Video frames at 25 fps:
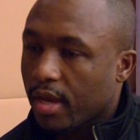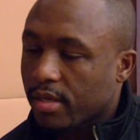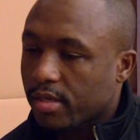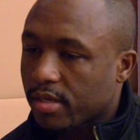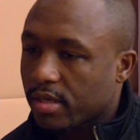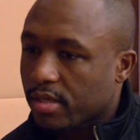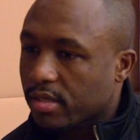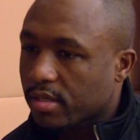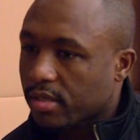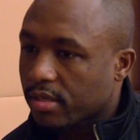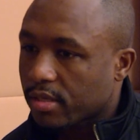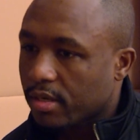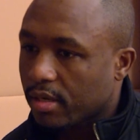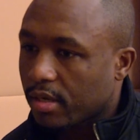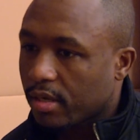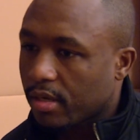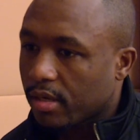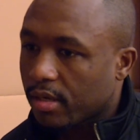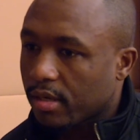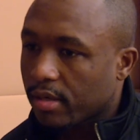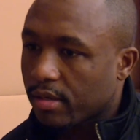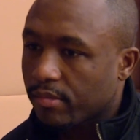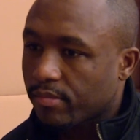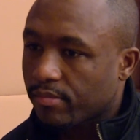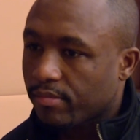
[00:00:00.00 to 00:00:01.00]
and just
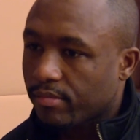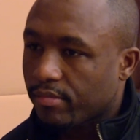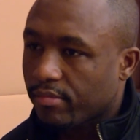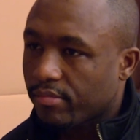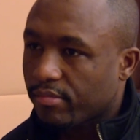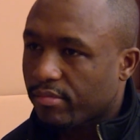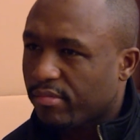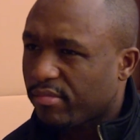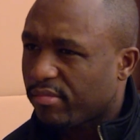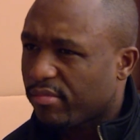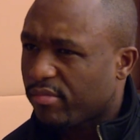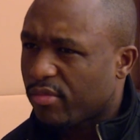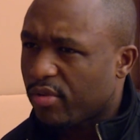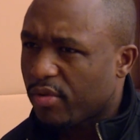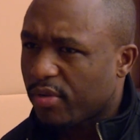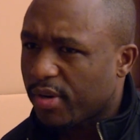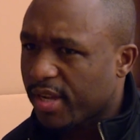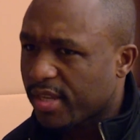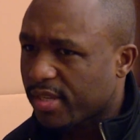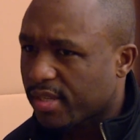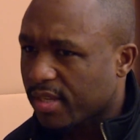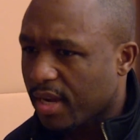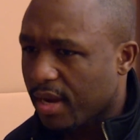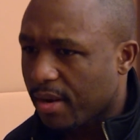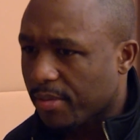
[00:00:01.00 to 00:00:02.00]
uh, during
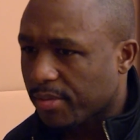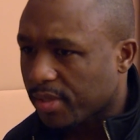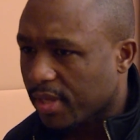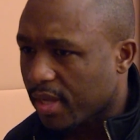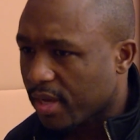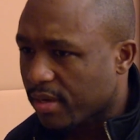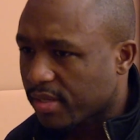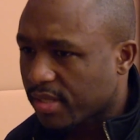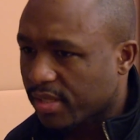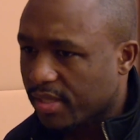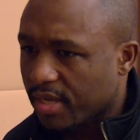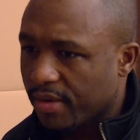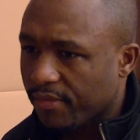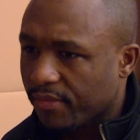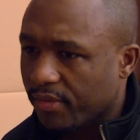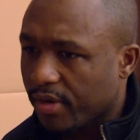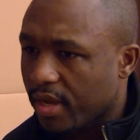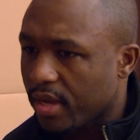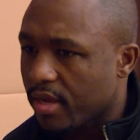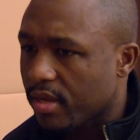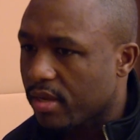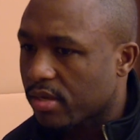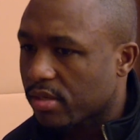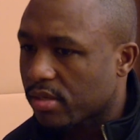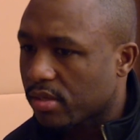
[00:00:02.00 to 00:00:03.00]
that time I was like seven,
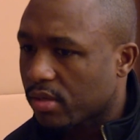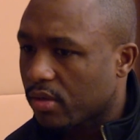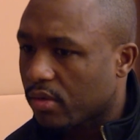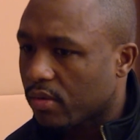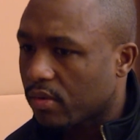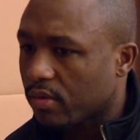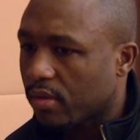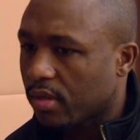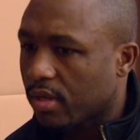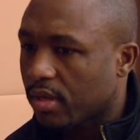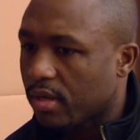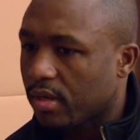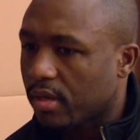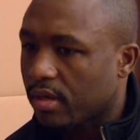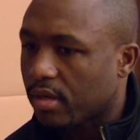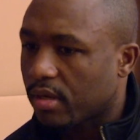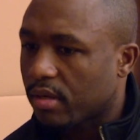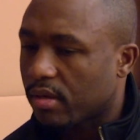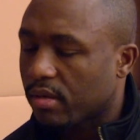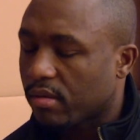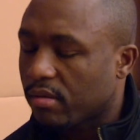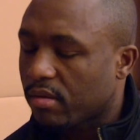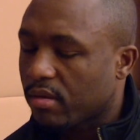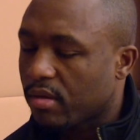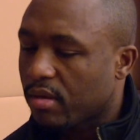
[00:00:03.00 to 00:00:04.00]
eight years old, and uh,